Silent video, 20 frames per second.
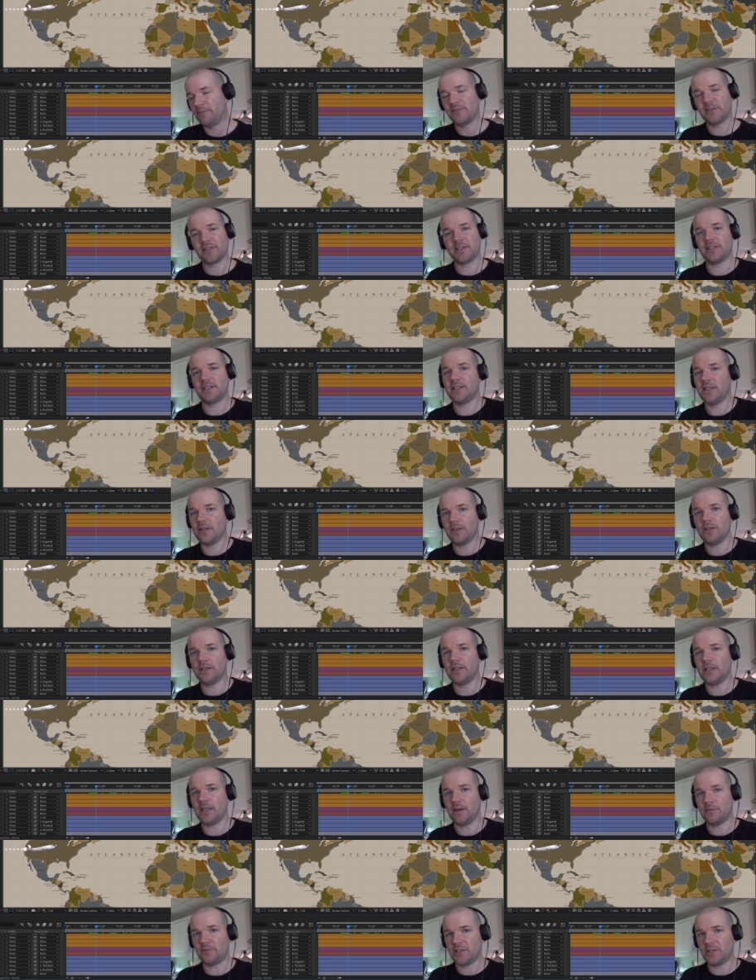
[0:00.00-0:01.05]

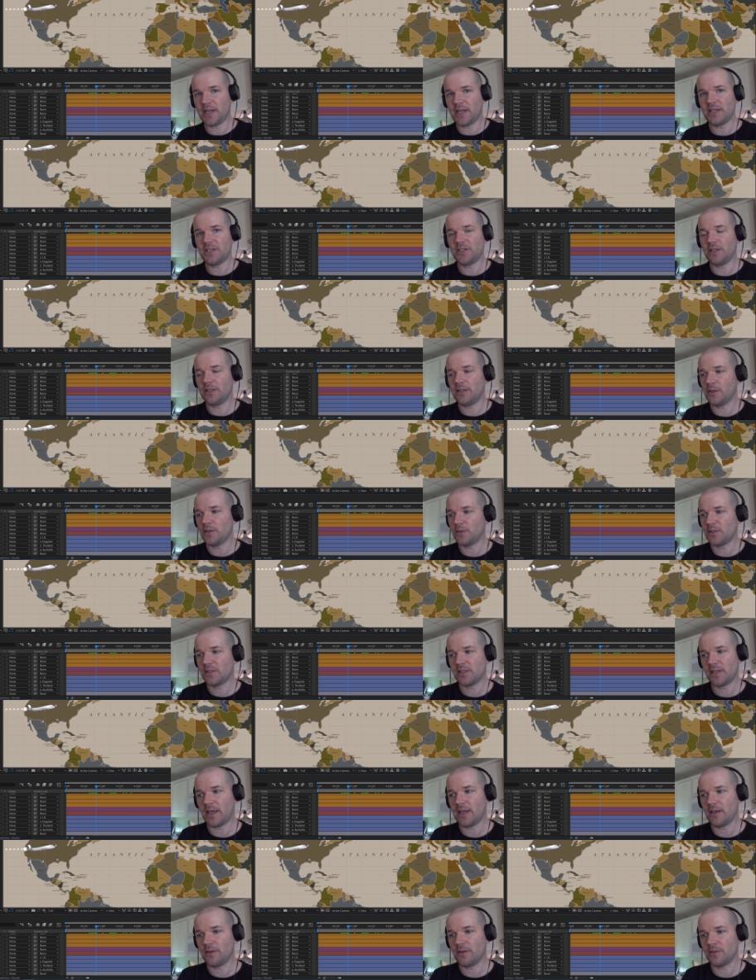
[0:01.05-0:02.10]
versatility of changing those
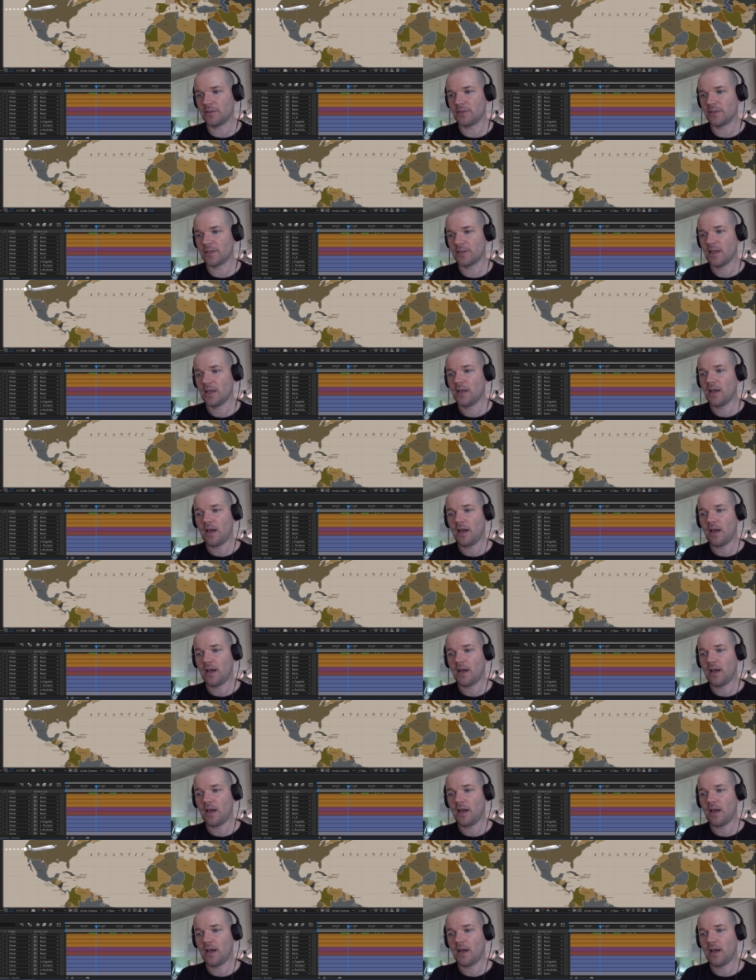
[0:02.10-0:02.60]
scales